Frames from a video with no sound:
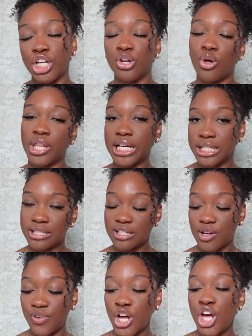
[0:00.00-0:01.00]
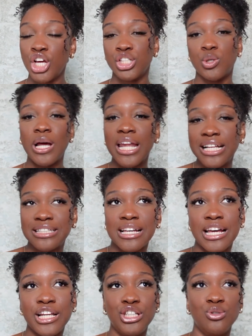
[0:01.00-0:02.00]
and all that good stuff. So I like to
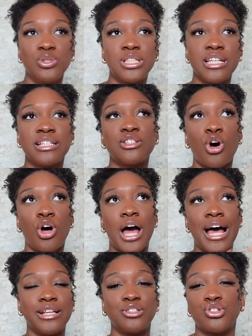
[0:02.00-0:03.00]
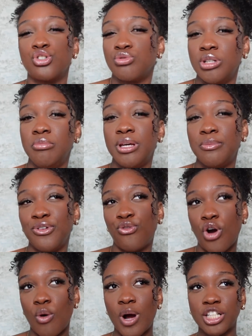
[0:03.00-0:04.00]
kind of use this as a treatment
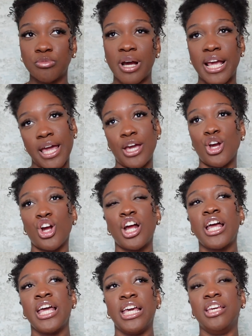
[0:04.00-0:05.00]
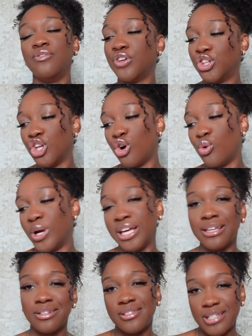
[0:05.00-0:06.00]
before I wash my hair, even though it
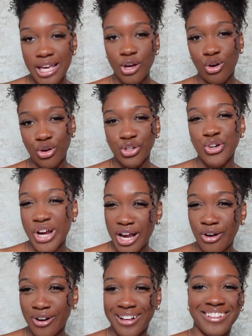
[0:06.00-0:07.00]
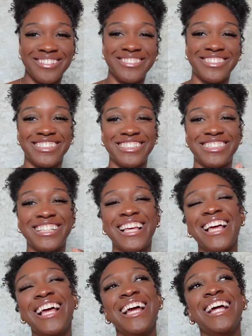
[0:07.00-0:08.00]
can stay on your hair.
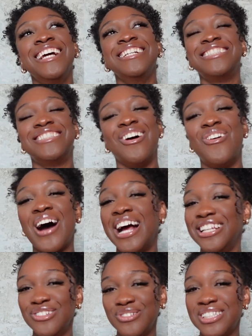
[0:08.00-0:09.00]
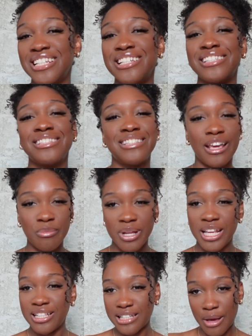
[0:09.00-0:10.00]
So I use this 10
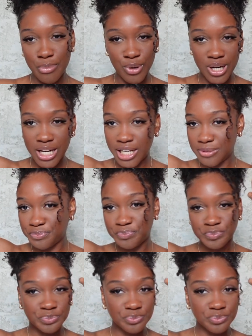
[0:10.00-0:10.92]
minutes. I put it in